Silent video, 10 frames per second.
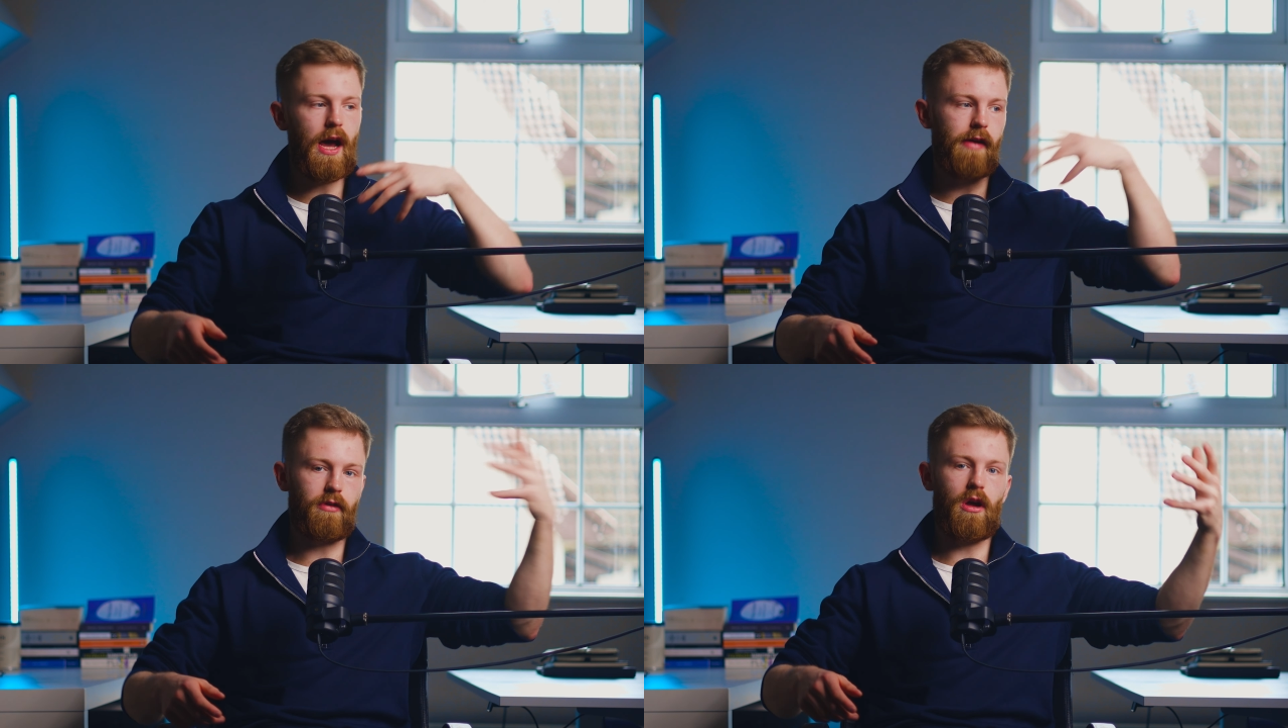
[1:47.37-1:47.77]

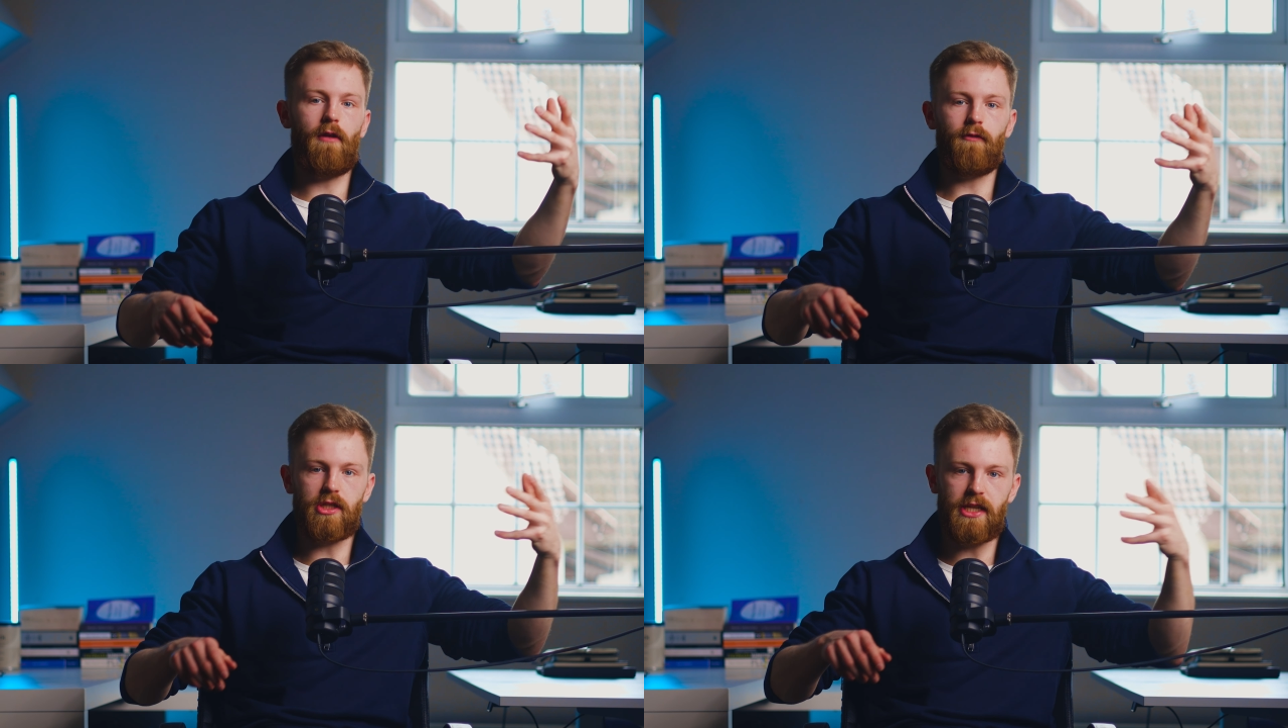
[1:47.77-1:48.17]
having
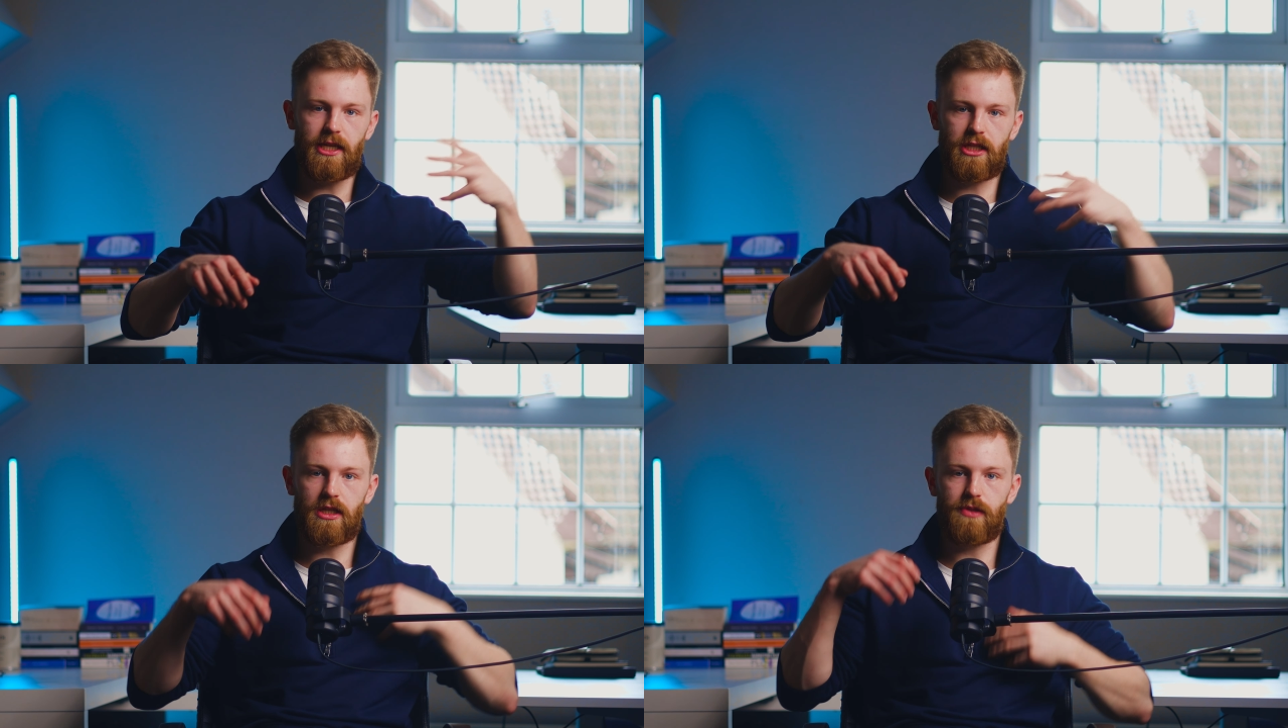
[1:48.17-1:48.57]

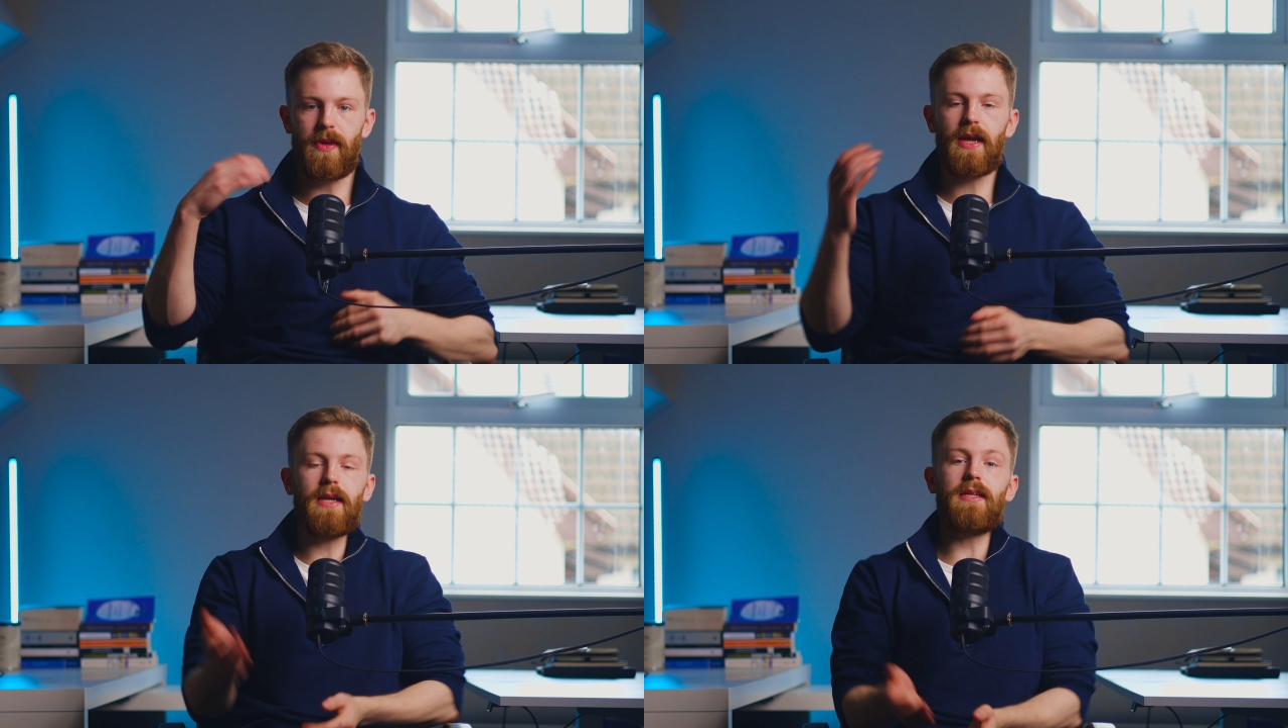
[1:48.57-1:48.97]
conversations,
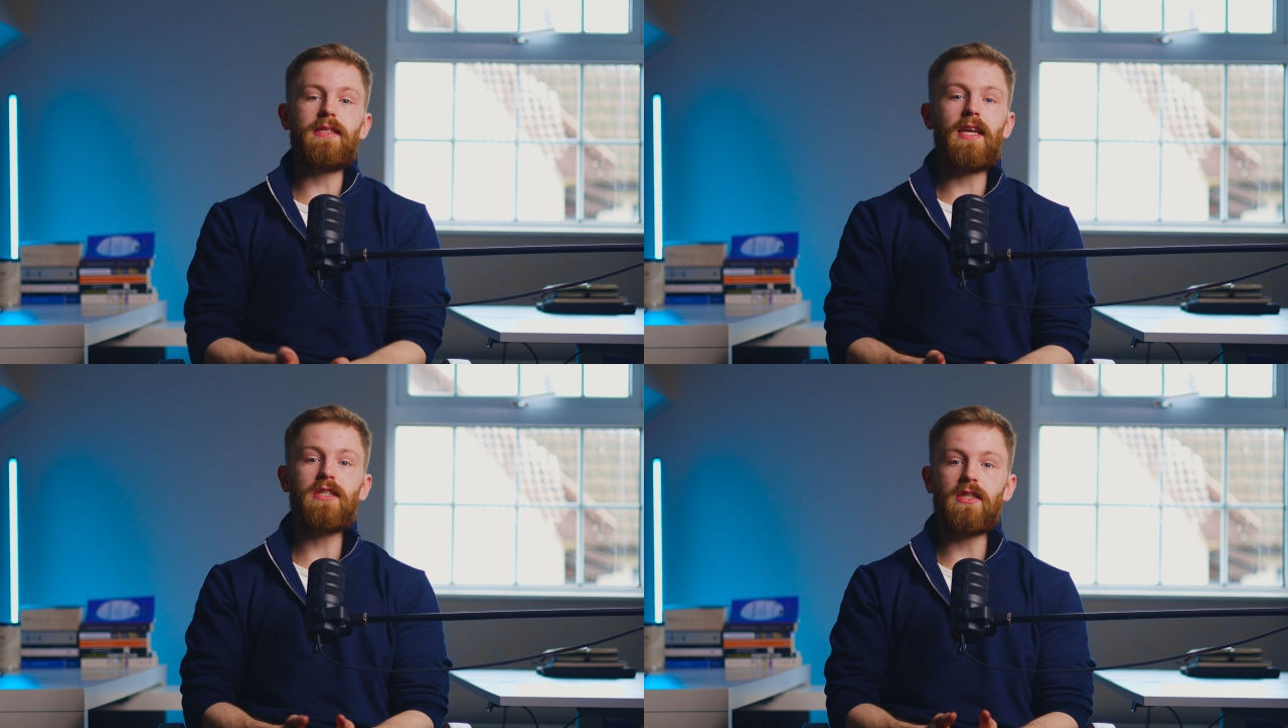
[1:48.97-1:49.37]
making
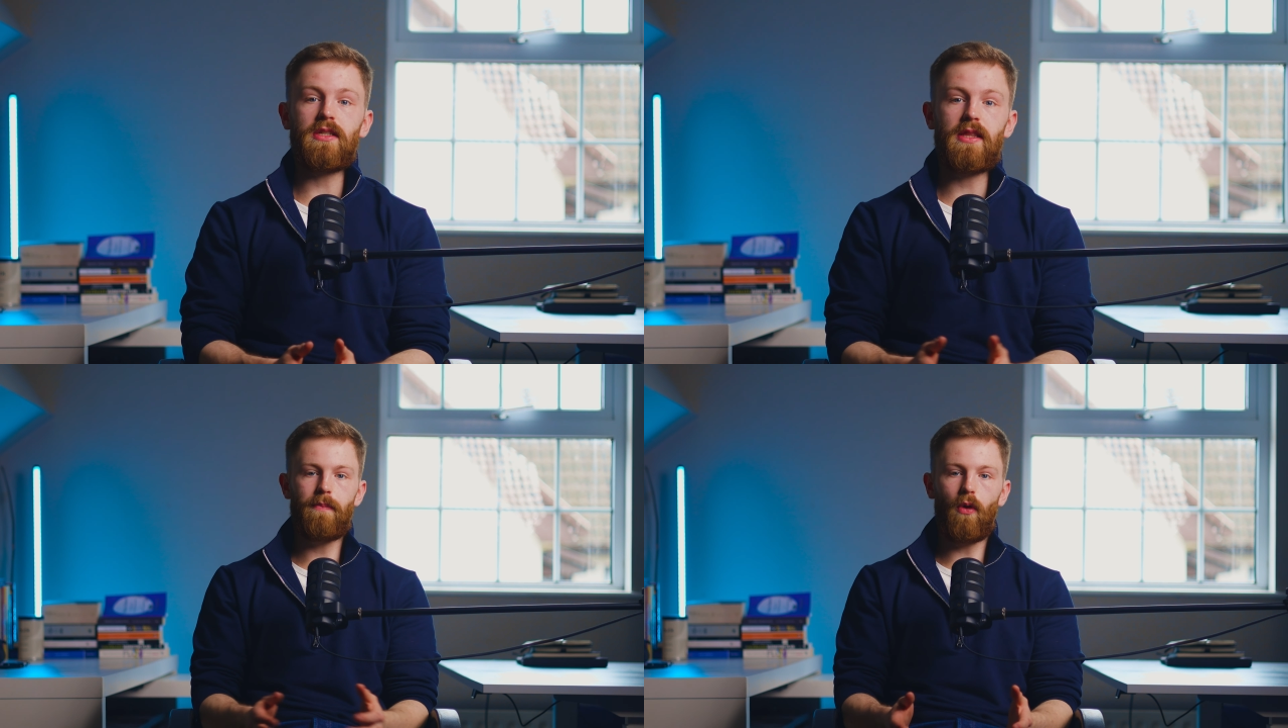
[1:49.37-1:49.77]

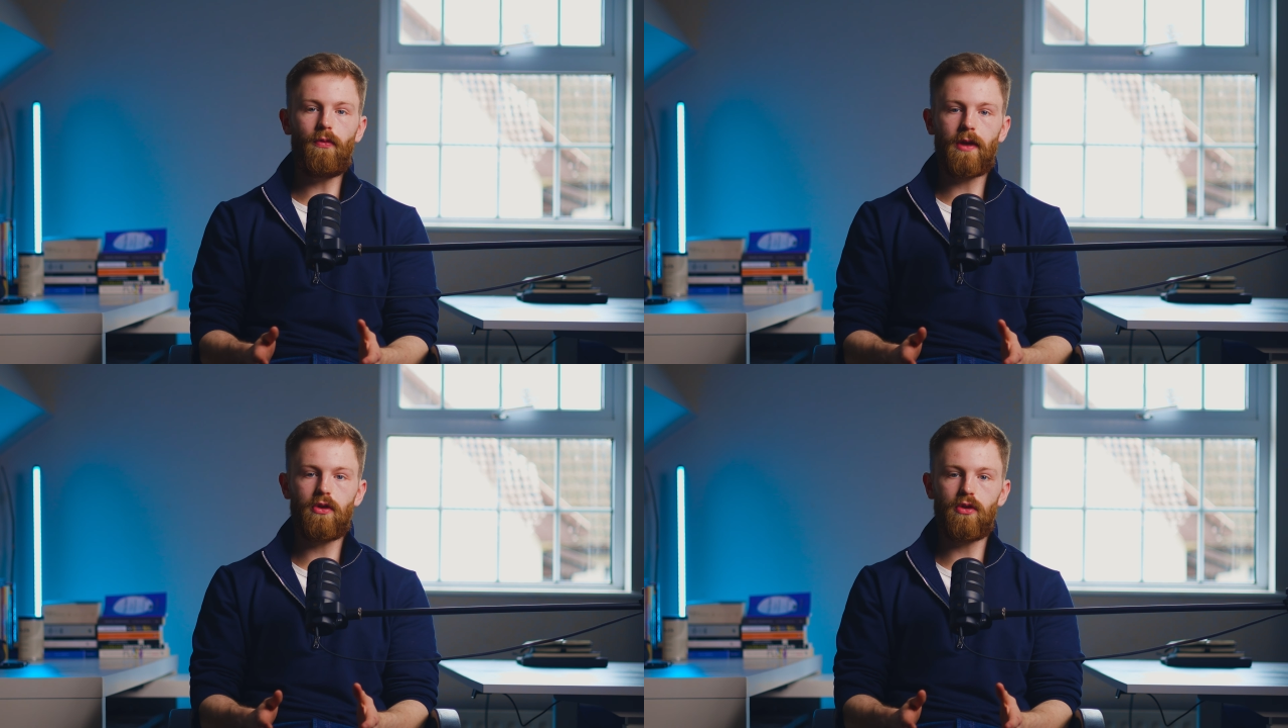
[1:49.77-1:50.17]
decisions, they
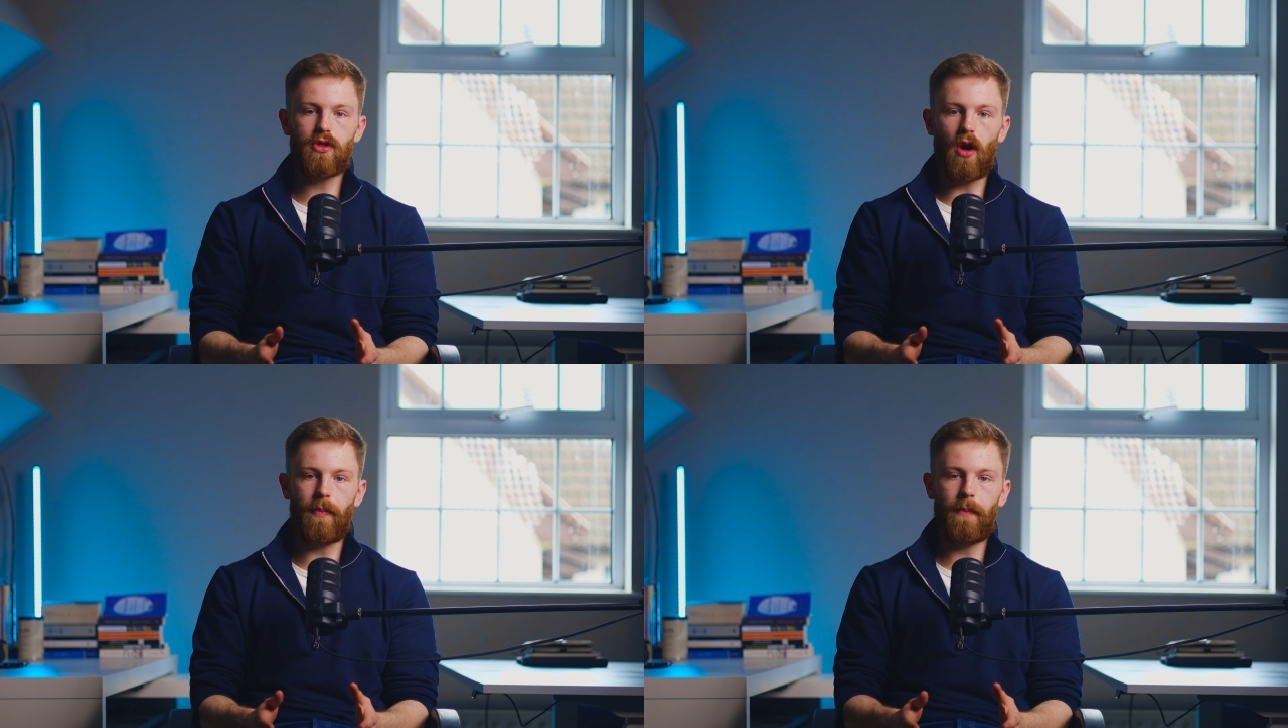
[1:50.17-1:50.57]
both get
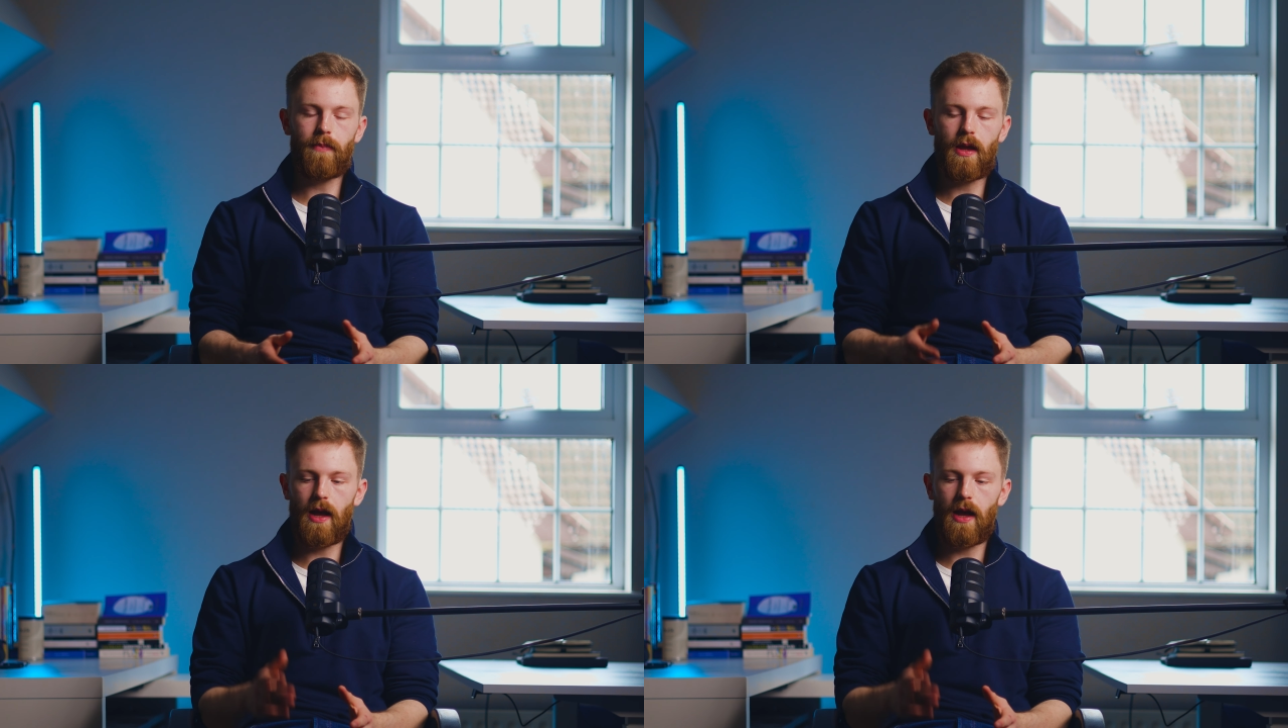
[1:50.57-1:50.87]
used up